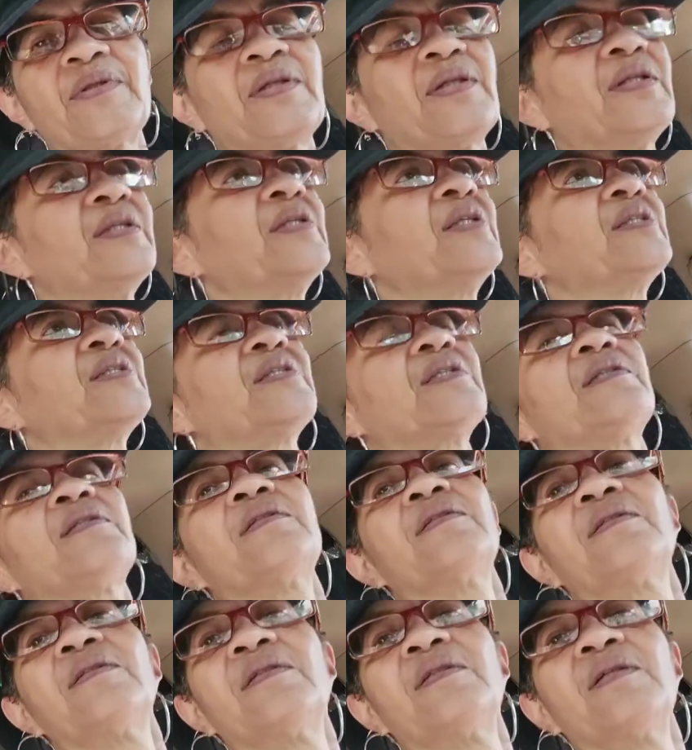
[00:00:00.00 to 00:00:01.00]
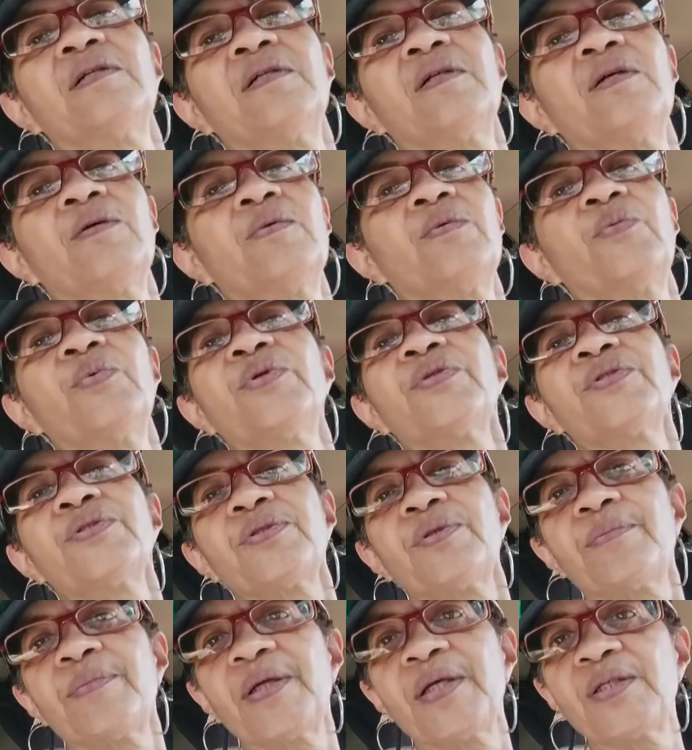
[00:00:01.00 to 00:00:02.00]
listen, where's
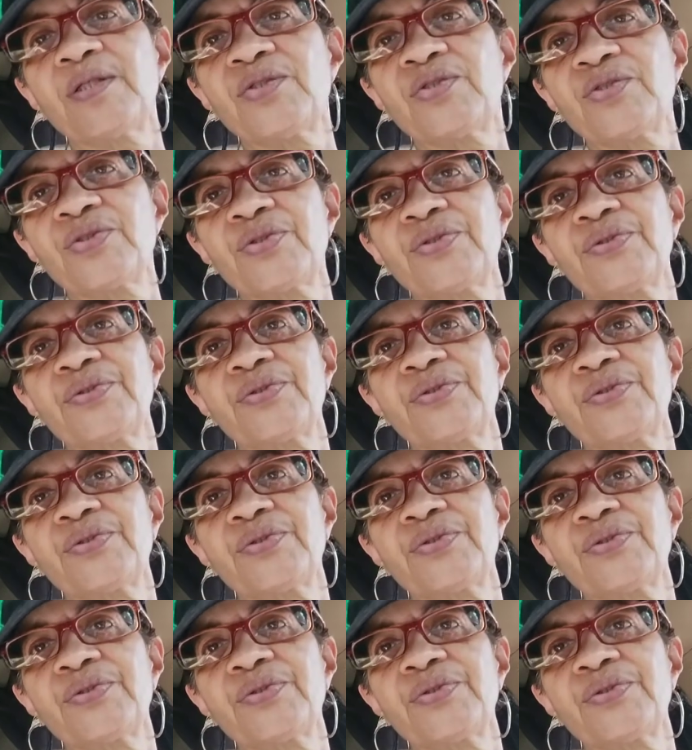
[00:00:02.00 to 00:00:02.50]
your manager?